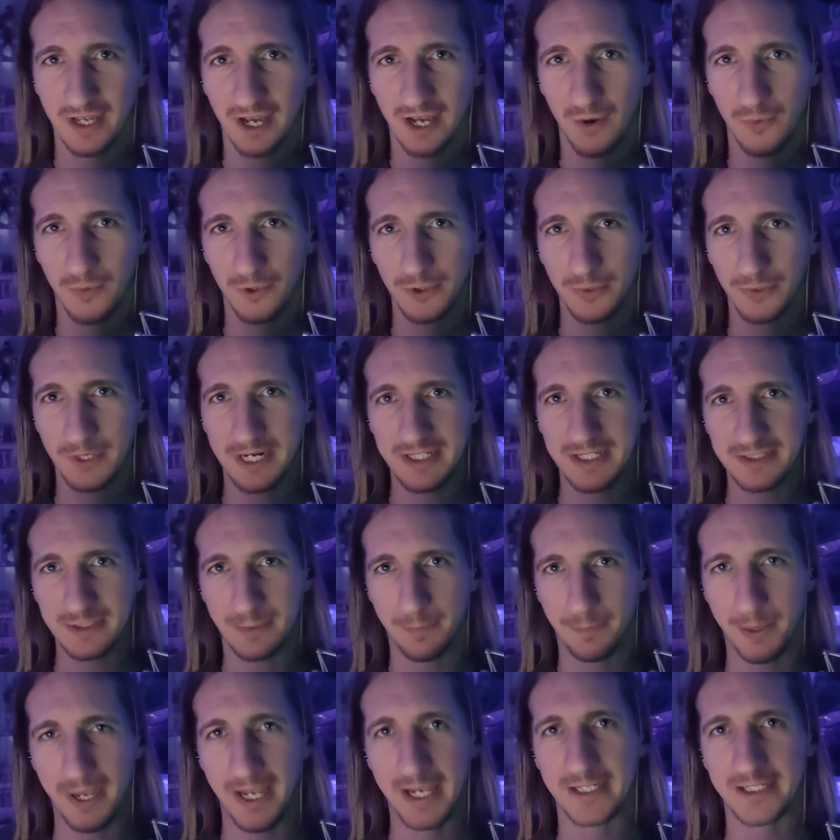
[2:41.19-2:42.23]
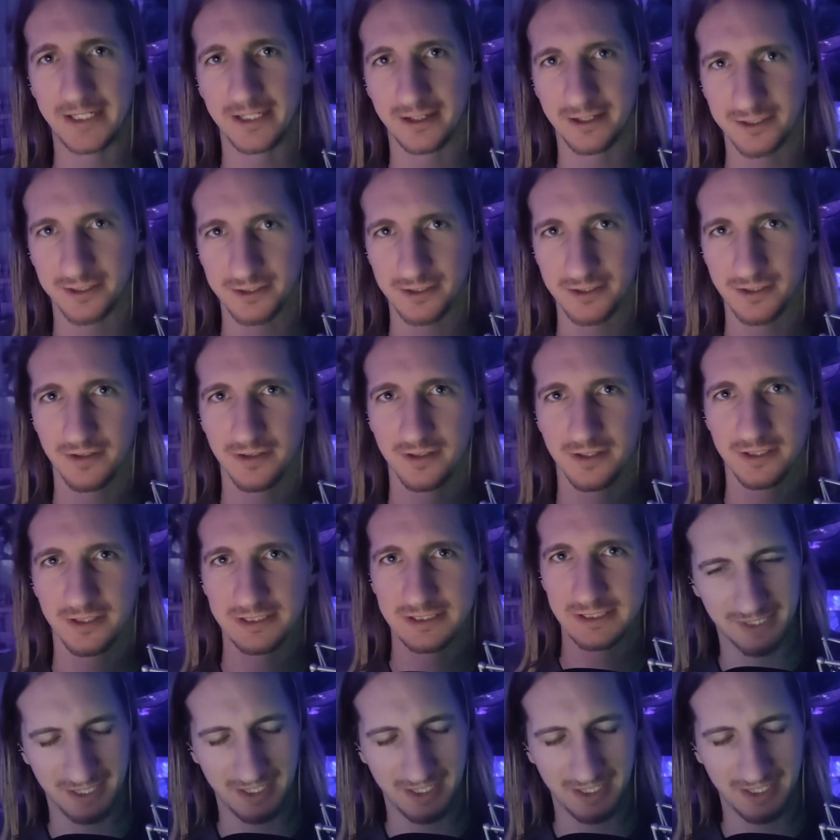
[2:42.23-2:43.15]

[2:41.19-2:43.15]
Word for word: I wonder what his opinion is on this.